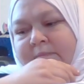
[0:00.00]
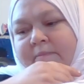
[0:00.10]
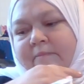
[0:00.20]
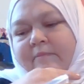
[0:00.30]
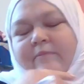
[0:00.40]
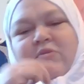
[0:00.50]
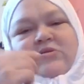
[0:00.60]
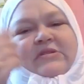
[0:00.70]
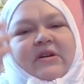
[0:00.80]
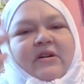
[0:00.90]

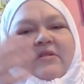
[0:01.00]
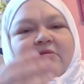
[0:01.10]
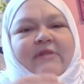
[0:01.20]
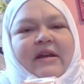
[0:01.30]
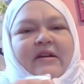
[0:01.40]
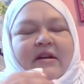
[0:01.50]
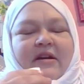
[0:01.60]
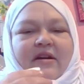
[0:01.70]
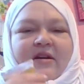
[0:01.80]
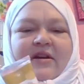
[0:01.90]
most other uh,
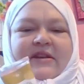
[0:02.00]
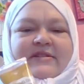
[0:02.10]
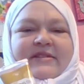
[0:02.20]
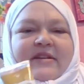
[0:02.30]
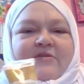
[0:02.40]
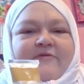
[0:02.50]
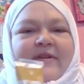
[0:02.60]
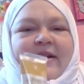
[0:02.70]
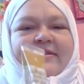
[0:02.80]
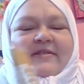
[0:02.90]
honeys that you
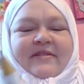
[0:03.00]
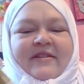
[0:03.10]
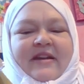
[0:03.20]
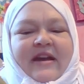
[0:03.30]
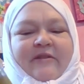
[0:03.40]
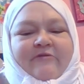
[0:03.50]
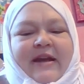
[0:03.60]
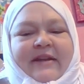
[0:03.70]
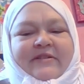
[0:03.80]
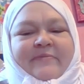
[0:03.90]
find at
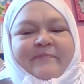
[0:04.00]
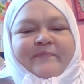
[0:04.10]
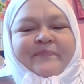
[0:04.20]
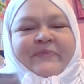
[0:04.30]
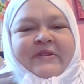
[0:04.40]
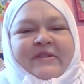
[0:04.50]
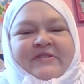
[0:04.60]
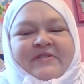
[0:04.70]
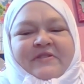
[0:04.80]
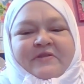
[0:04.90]
random.
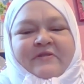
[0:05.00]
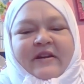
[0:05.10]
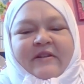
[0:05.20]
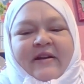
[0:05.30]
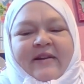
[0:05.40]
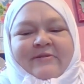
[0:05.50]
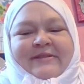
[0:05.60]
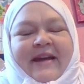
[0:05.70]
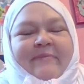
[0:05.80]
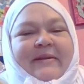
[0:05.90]
So I was
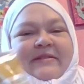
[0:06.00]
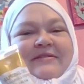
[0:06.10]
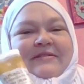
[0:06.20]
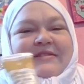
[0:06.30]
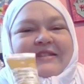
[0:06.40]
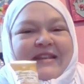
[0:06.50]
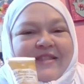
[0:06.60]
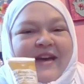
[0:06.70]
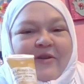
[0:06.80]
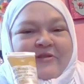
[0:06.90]
happy to see
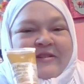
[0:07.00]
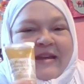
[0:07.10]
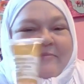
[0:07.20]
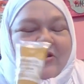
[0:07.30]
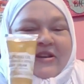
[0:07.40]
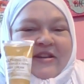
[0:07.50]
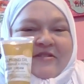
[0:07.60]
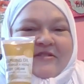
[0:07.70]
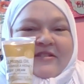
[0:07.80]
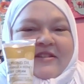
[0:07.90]
that name on here
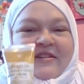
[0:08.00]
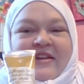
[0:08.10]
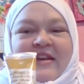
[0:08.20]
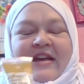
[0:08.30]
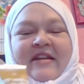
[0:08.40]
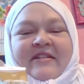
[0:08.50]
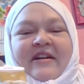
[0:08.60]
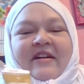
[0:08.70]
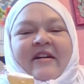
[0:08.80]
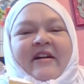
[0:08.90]
and
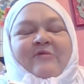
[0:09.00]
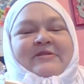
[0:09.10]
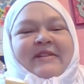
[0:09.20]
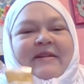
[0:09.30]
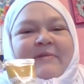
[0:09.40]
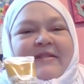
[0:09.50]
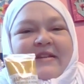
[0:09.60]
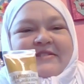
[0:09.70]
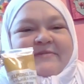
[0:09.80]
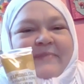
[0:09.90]
I was happy that it
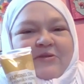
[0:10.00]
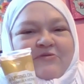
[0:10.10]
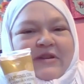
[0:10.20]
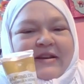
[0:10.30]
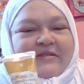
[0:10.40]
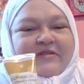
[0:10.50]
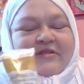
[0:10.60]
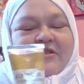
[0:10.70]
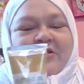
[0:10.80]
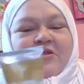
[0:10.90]
smelled really good
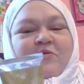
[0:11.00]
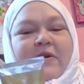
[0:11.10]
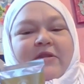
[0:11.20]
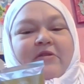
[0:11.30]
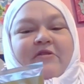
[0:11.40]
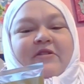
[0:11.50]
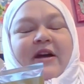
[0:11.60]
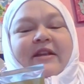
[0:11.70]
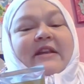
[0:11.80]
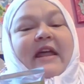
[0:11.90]
whether or not
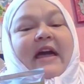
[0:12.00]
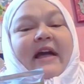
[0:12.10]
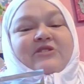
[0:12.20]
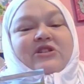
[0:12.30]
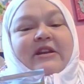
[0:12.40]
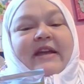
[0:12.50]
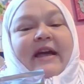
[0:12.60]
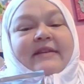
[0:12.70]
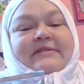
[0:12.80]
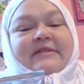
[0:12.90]
it actually
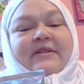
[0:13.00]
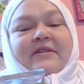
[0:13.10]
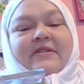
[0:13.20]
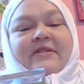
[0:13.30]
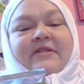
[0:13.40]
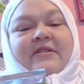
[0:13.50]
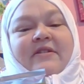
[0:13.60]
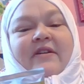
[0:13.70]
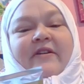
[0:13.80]
has uh,